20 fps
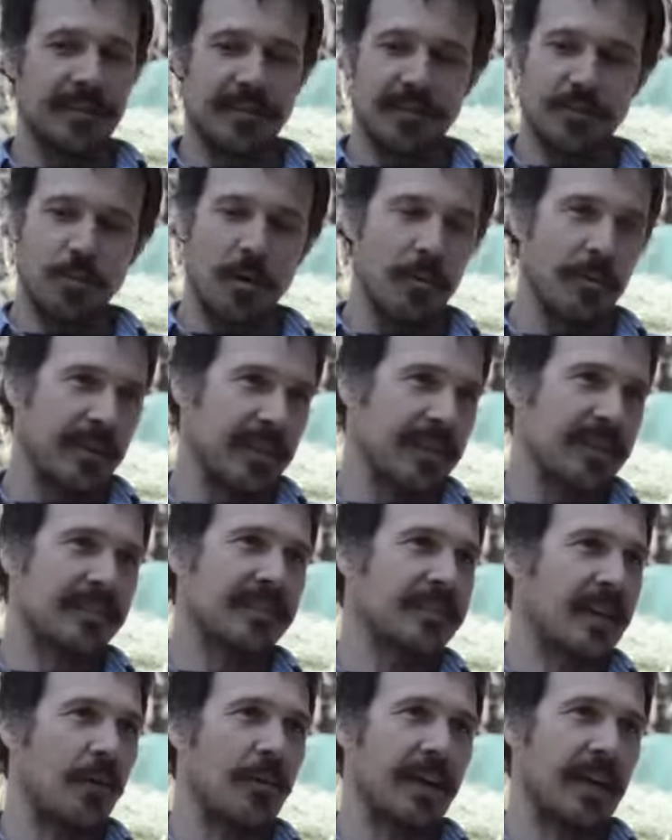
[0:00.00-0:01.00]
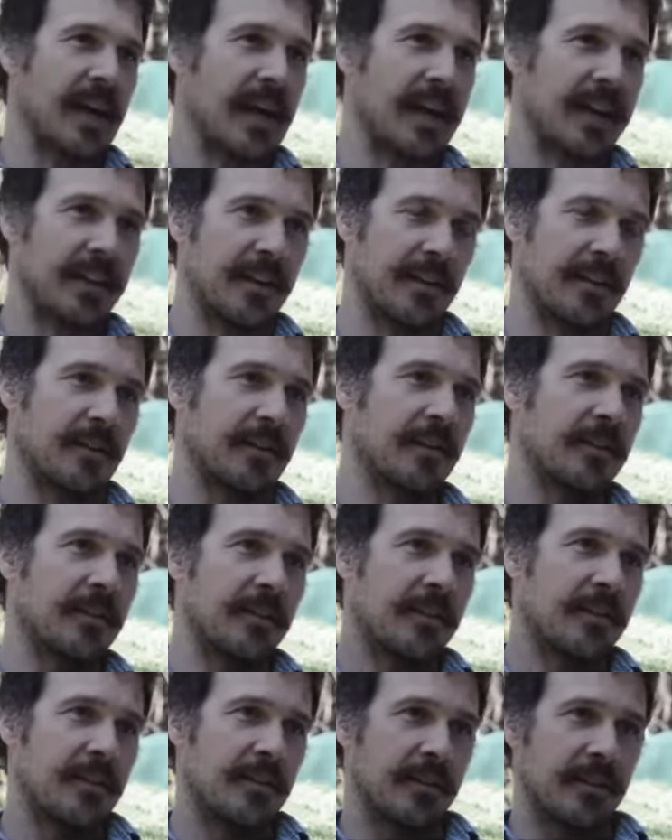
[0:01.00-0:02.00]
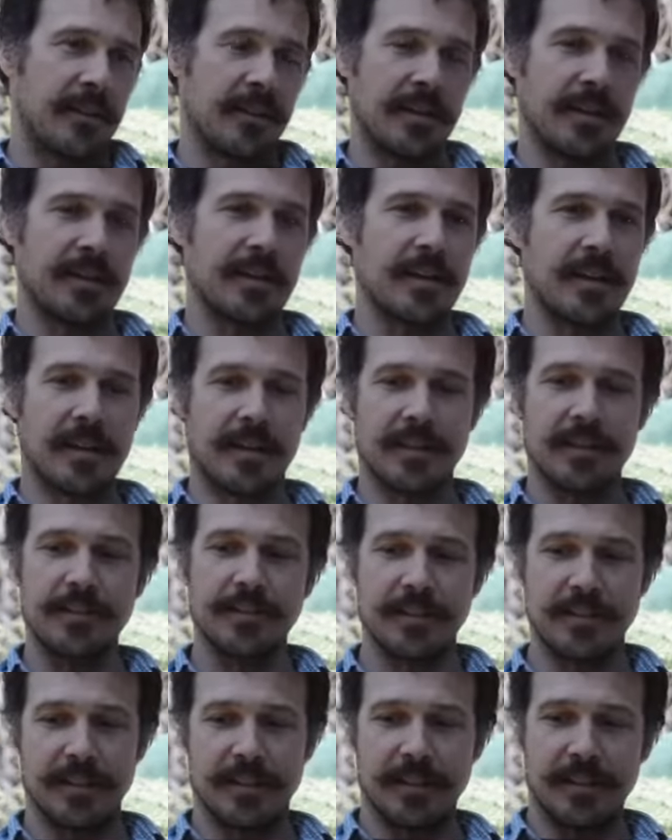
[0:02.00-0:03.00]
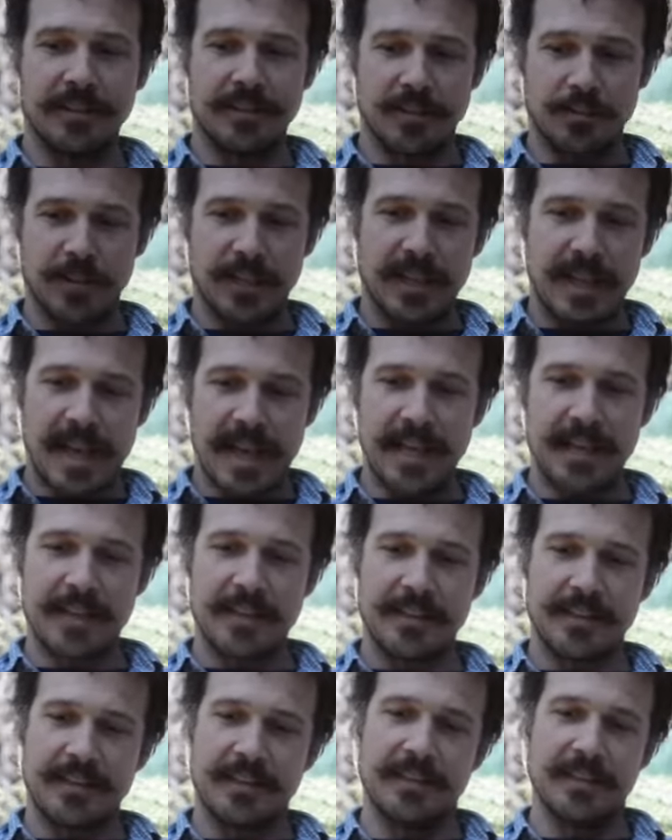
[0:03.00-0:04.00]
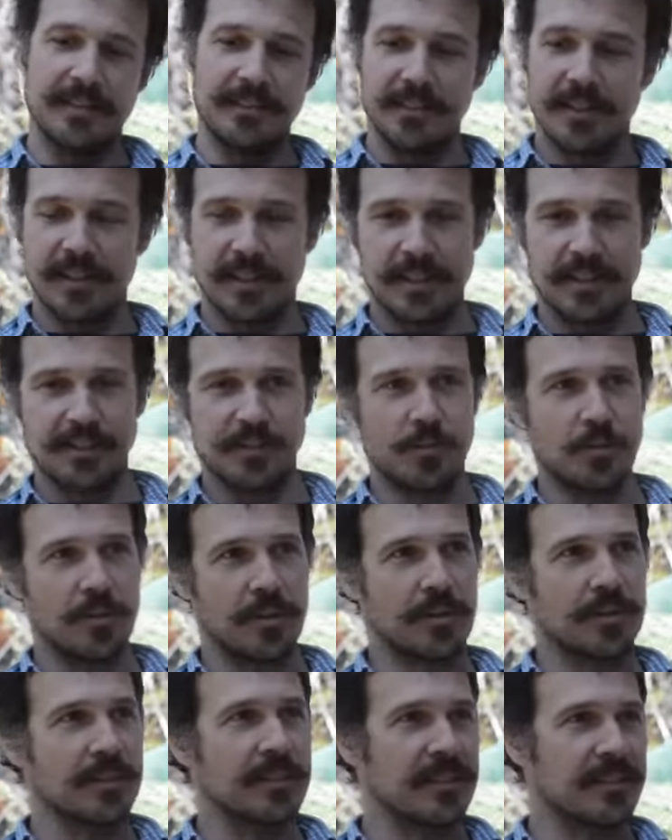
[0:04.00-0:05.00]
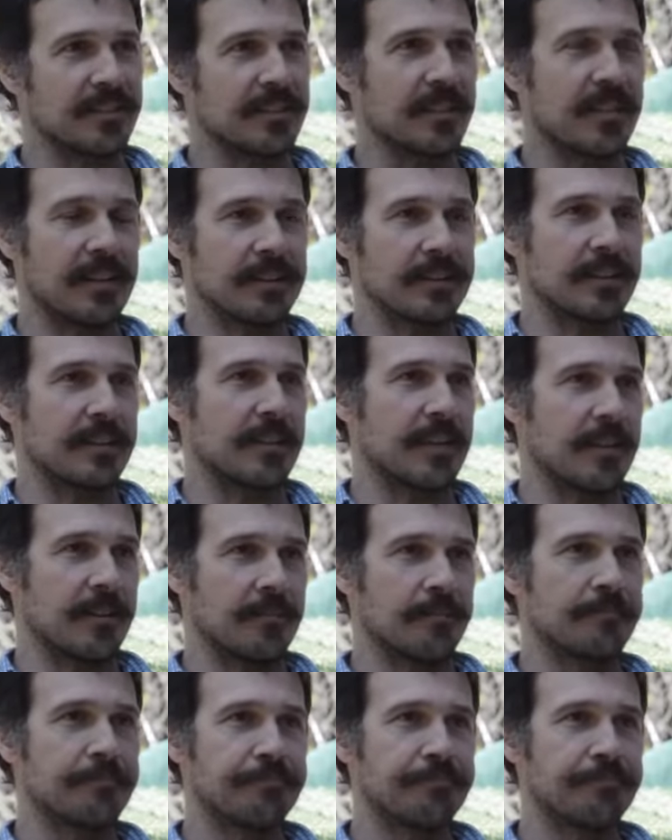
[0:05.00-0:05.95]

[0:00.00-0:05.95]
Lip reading: is how we got here, and these are the things that we like, these are the things that worked, and these are the things that didn't.